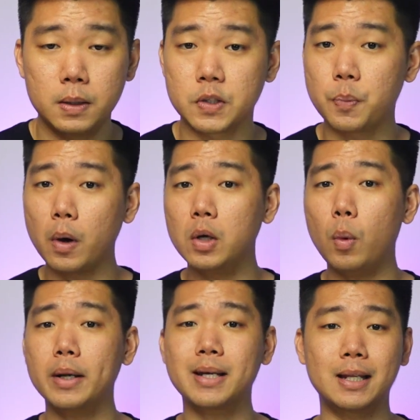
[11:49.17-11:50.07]
The smaller
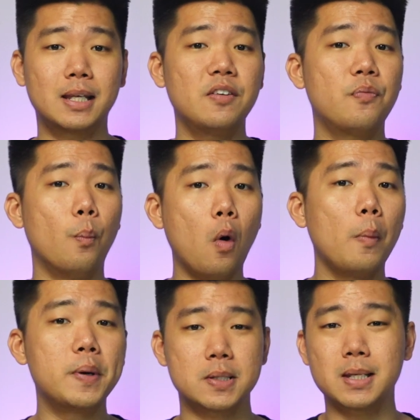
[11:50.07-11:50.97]
one can give more
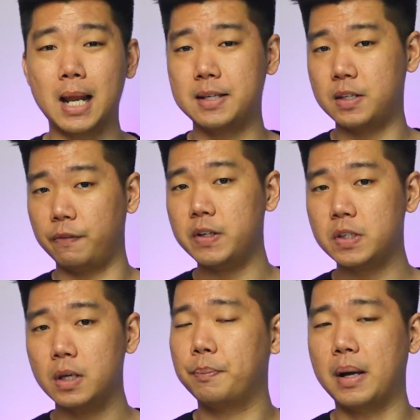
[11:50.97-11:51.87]
personalized
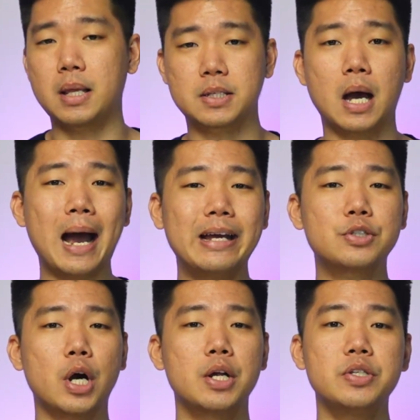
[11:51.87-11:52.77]
service but there's a higher
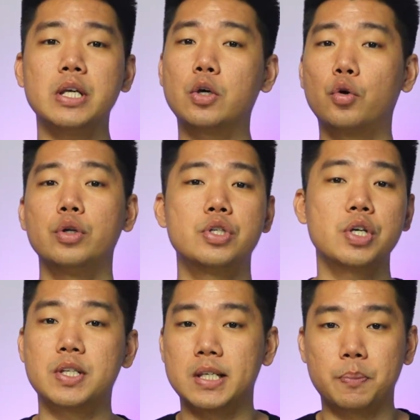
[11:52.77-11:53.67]
chance it could
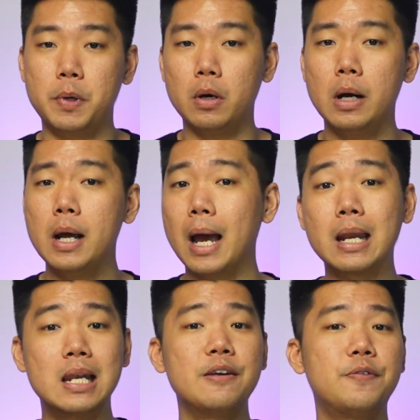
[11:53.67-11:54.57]
just disappear
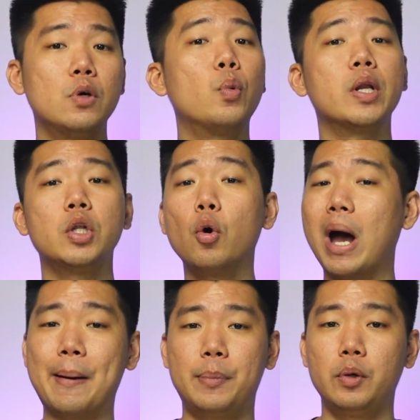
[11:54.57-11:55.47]
and leave you with no
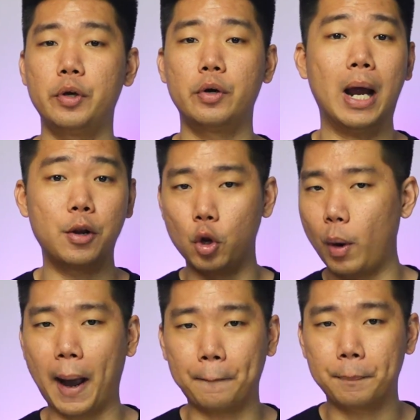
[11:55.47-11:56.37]
app builder and no
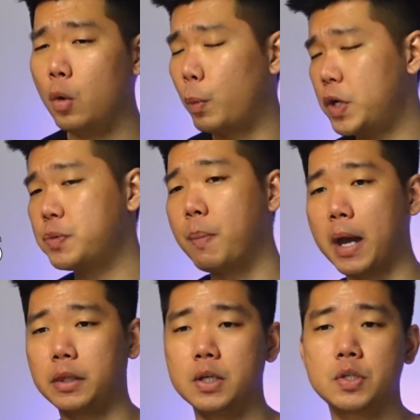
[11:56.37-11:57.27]
app. Which
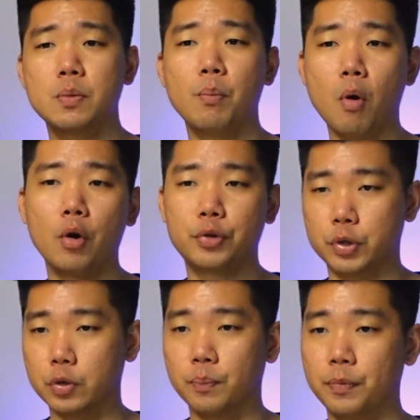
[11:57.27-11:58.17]
matters more to
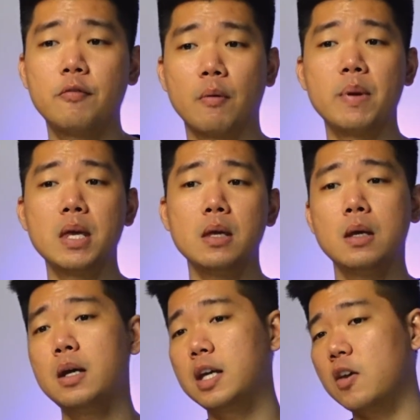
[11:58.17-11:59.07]
you? For me,
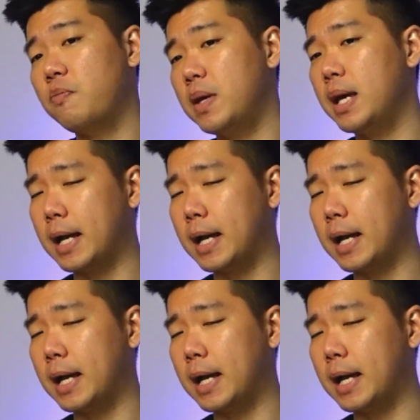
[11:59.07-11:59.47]
give me